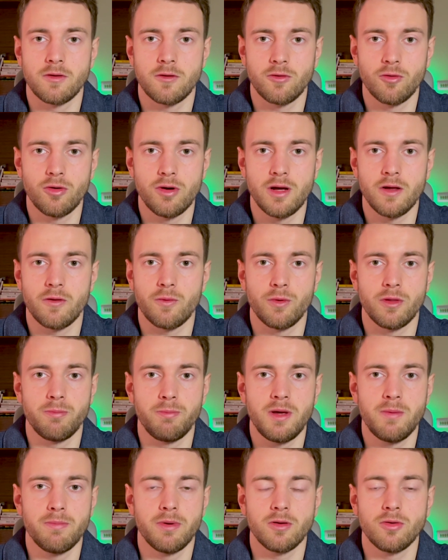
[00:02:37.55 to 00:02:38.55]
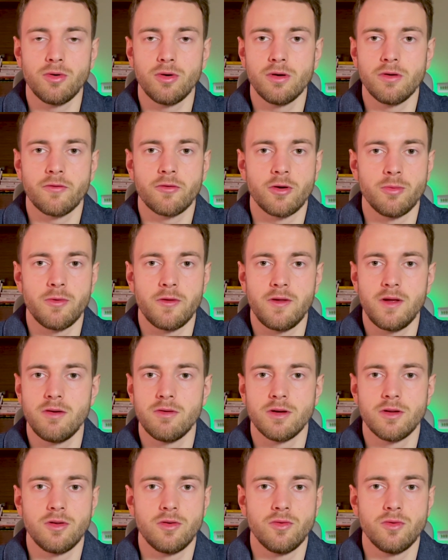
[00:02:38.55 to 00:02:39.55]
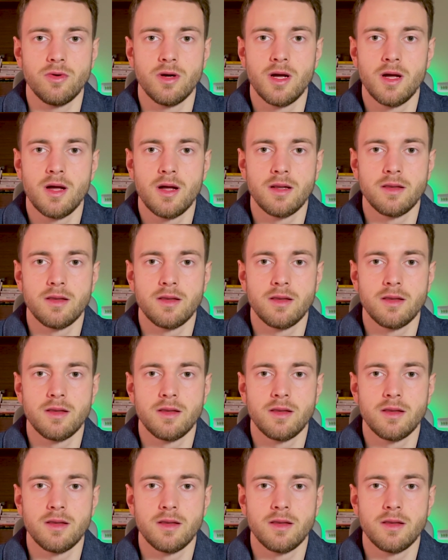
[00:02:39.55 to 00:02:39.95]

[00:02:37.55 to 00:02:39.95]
stories with people going from 0 to